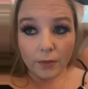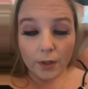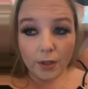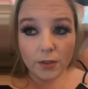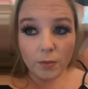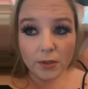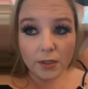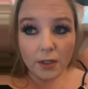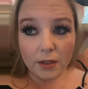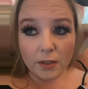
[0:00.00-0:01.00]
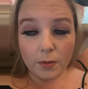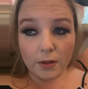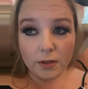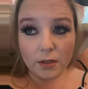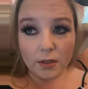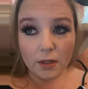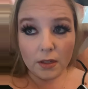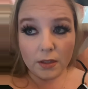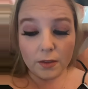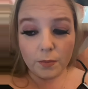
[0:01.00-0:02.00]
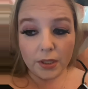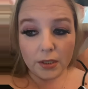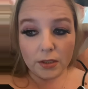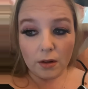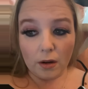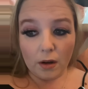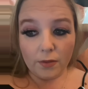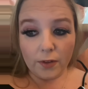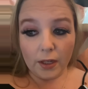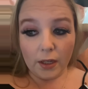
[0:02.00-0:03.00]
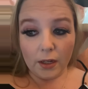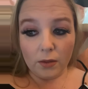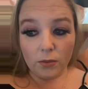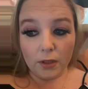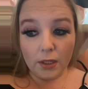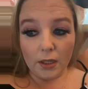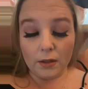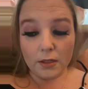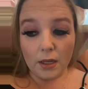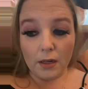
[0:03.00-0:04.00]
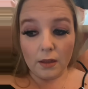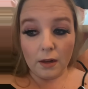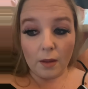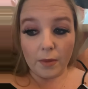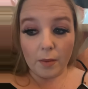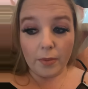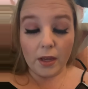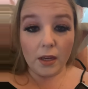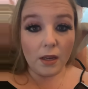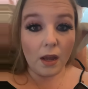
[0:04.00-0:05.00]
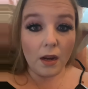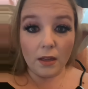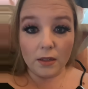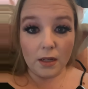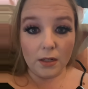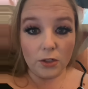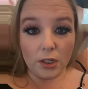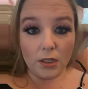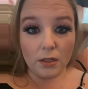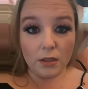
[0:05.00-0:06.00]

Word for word: it's almost like this person is pissed off and getting really irritated that I'm not paying it any attention.